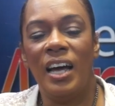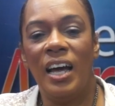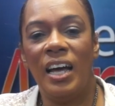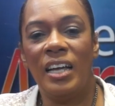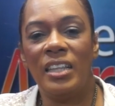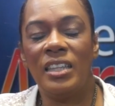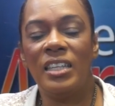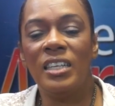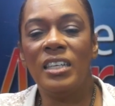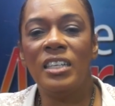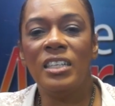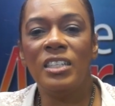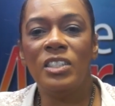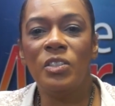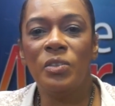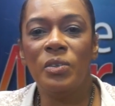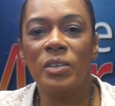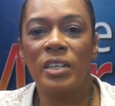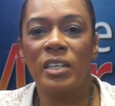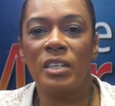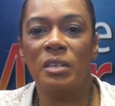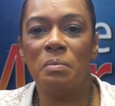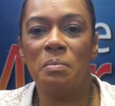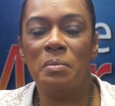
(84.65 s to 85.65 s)
I think he's
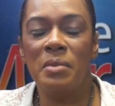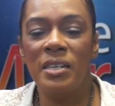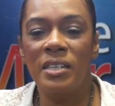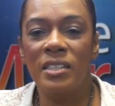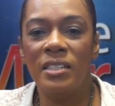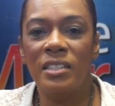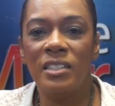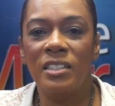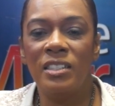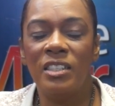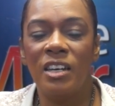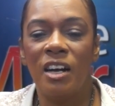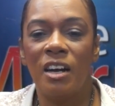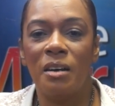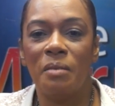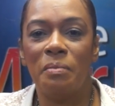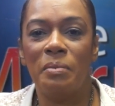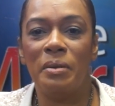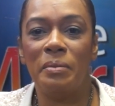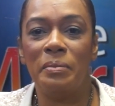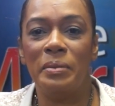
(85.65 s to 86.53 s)
doing an amazing job.